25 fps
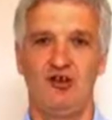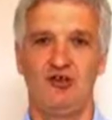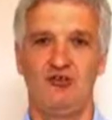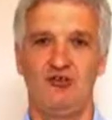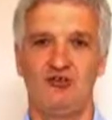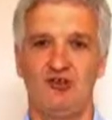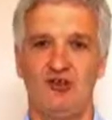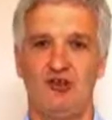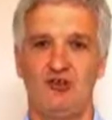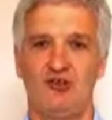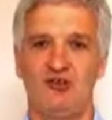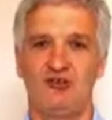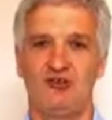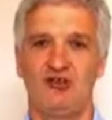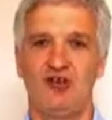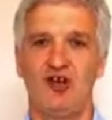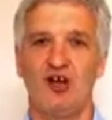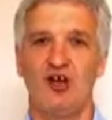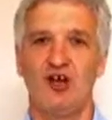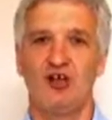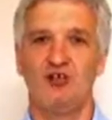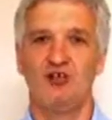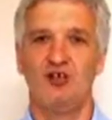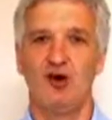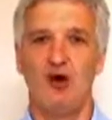So that
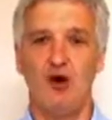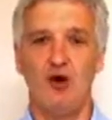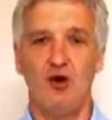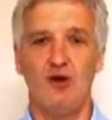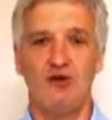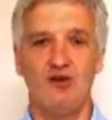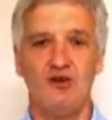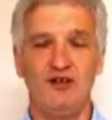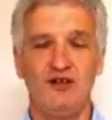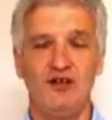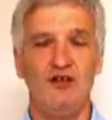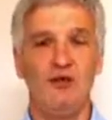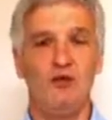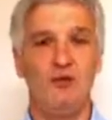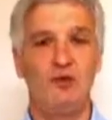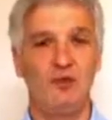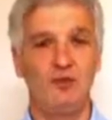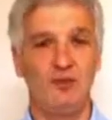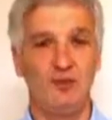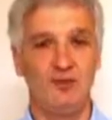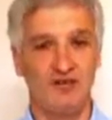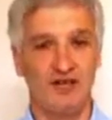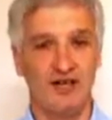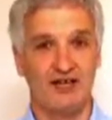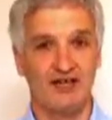not only will
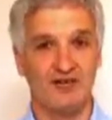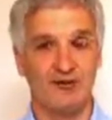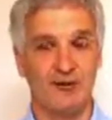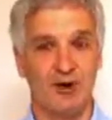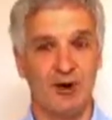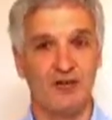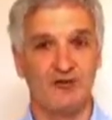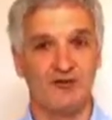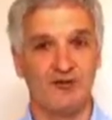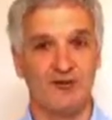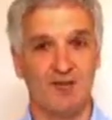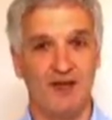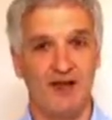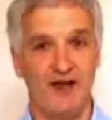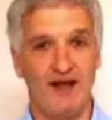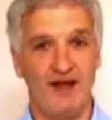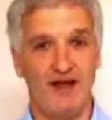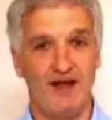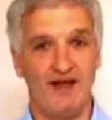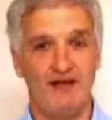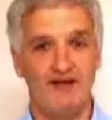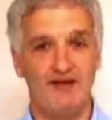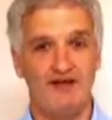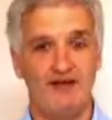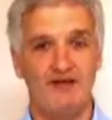we get you over the
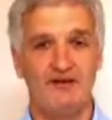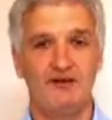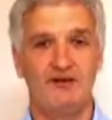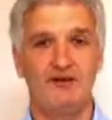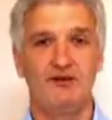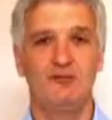pain,